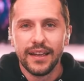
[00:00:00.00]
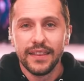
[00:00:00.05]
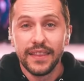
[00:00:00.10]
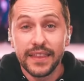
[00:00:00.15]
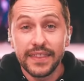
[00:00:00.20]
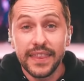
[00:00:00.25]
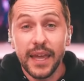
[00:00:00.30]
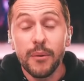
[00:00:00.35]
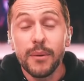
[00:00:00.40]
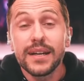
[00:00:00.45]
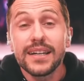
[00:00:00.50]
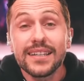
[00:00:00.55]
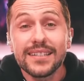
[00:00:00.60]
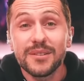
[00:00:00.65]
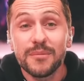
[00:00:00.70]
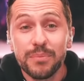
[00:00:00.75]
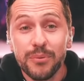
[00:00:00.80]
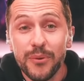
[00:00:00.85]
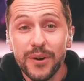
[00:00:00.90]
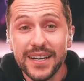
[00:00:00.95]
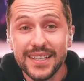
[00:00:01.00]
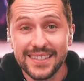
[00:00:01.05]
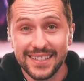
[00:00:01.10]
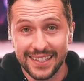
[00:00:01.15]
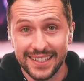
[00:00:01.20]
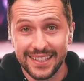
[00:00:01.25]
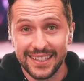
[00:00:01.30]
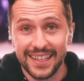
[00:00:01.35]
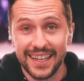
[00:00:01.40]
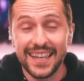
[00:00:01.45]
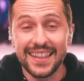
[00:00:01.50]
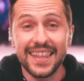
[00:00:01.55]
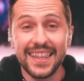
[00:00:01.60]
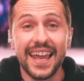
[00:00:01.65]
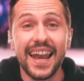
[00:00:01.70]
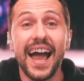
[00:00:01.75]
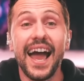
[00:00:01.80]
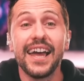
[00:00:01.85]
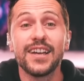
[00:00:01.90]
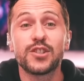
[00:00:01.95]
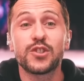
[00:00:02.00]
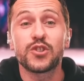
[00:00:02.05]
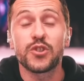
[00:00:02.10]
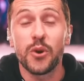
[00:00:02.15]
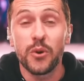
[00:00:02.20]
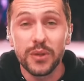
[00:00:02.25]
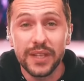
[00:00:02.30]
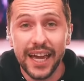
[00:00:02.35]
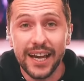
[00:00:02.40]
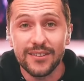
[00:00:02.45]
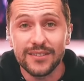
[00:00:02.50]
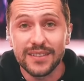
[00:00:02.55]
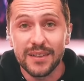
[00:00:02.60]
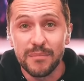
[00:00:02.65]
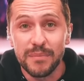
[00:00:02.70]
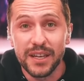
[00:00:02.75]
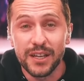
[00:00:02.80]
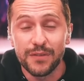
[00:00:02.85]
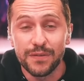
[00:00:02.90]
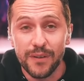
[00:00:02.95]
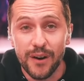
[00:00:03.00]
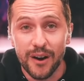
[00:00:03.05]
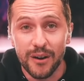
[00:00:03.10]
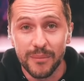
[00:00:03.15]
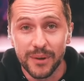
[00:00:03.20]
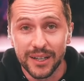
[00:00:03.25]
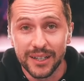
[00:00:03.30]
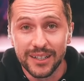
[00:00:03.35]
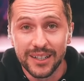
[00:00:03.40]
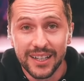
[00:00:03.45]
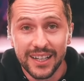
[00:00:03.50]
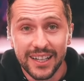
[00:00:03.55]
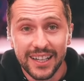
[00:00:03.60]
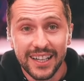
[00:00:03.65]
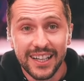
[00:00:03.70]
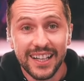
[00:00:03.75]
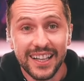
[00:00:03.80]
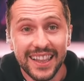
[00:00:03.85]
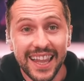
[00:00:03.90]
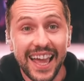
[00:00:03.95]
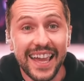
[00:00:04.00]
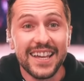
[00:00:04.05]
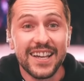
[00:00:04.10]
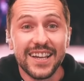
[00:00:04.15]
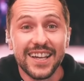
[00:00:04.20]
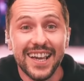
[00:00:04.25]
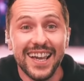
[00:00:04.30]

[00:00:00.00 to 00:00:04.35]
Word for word: That they were disappointed and that I had sold out to Big Pharma. Like,